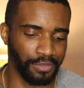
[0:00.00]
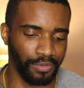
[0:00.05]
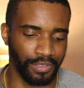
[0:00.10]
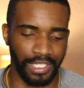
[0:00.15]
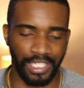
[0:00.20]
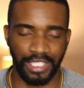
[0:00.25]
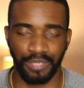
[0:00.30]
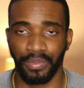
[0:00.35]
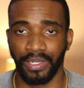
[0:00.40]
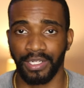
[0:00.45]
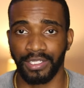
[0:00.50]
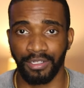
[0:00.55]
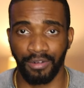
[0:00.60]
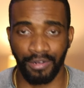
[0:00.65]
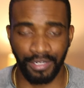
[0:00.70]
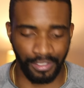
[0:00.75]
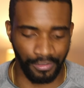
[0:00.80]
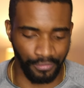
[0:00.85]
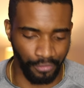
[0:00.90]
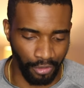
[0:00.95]
which I spent two
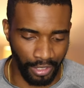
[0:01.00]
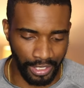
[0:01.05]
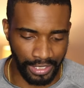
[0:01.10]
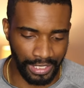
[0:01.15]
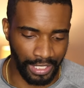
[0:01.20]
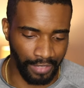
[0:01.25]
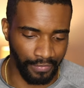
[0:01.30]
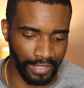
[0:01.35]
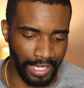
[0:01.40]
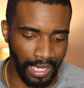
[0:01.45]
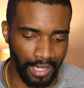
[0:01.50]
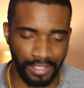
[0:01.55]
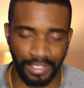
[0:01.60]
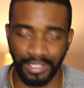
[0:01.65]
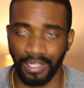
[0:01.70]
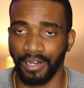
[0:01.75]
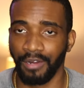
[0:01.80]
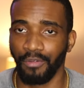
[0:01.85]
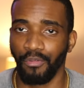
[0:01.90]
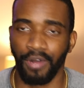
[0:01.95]
hundred forty-seven dollars
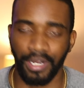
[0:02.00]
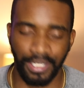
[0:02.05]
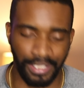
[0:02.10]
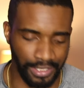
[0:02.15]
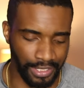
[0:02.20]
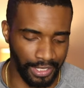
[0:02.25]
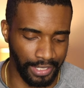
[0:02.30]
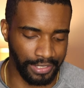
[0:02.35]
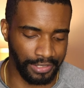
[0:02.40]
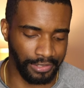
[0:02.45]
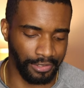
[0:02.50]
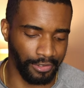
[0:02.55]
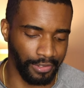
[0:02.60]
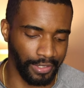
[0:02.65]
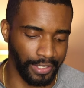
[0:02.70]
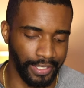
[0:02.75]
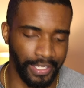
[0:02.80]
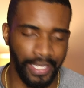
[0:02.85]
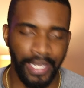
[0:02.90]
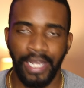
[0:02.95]
and eighty-one cents
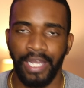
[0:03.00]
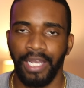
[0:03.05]
on,